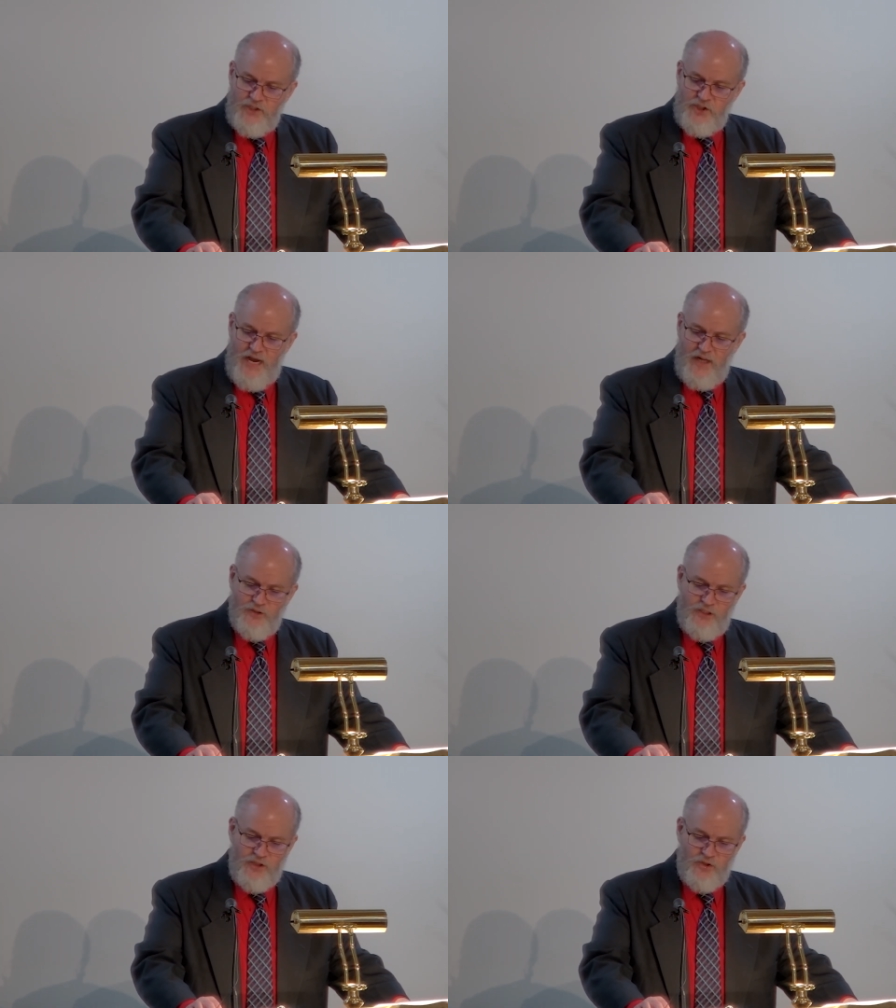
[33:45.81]

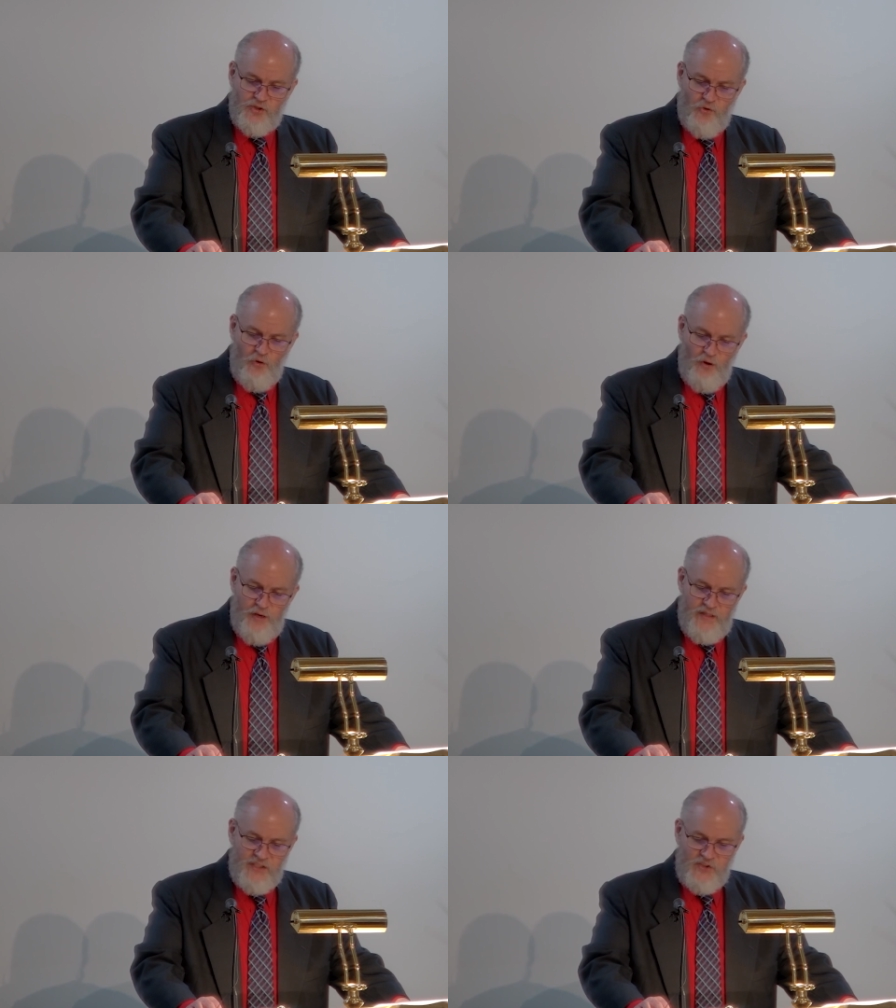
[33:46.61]
shall
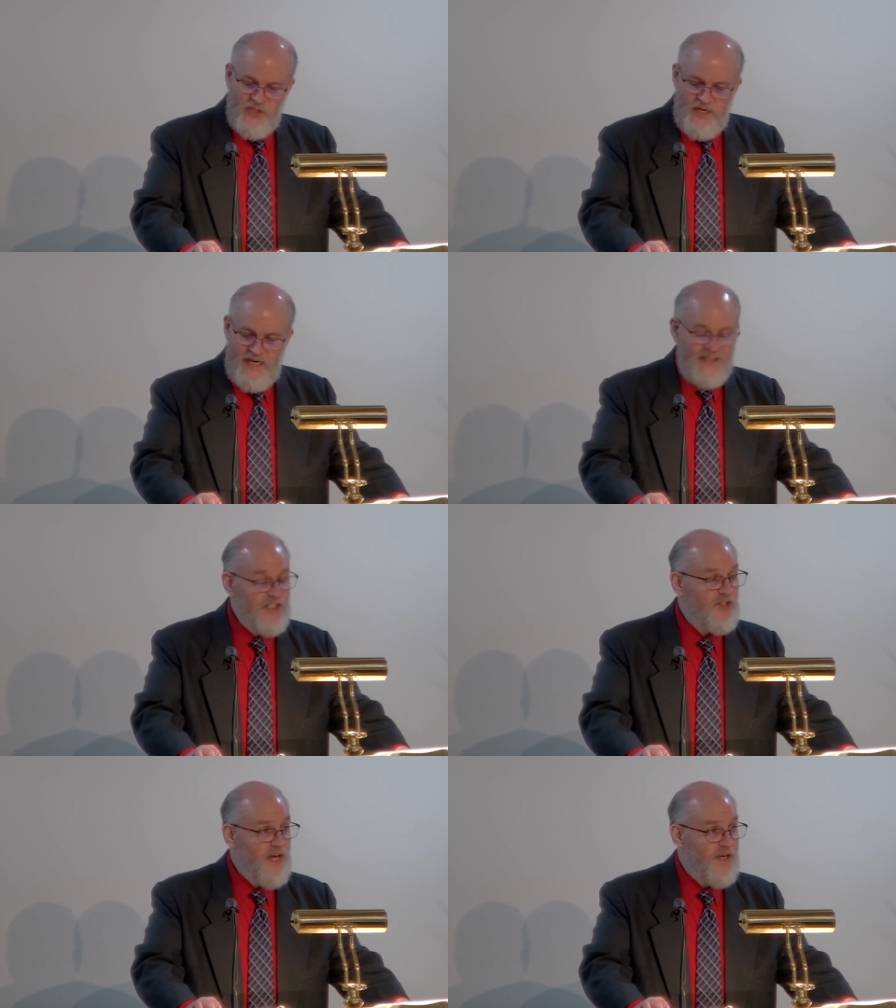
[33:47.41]
destroy the city
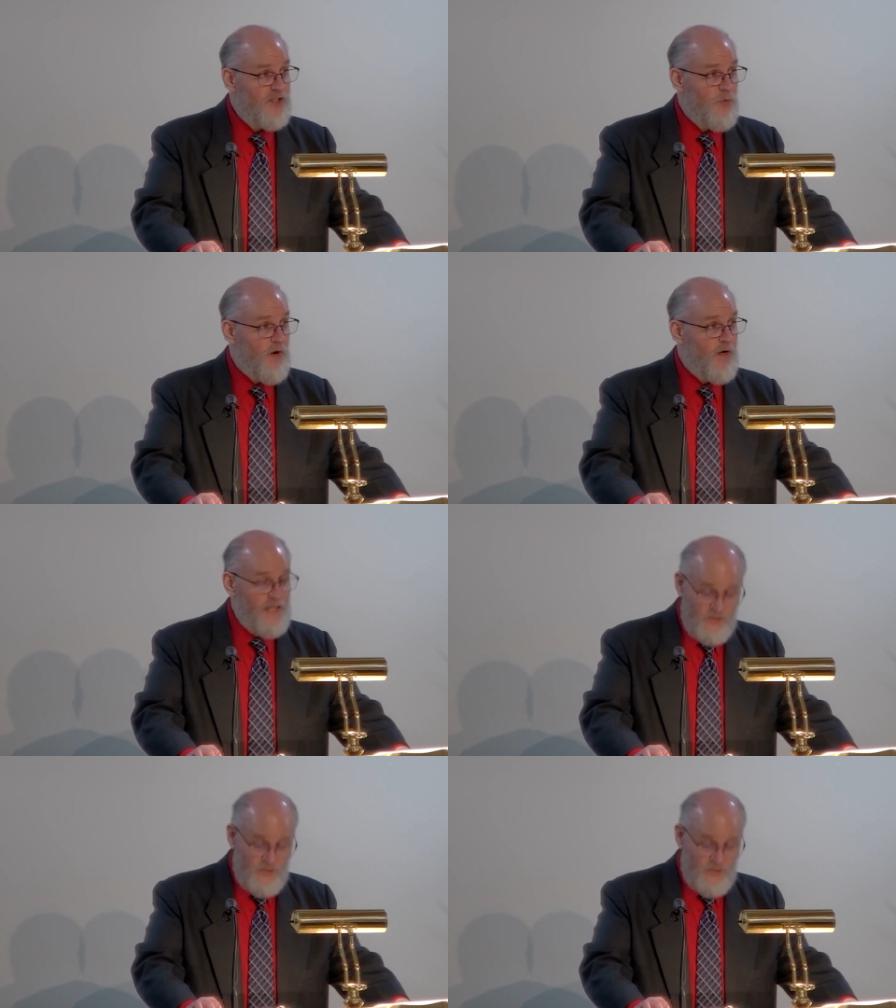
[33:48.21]
and the sanctuary.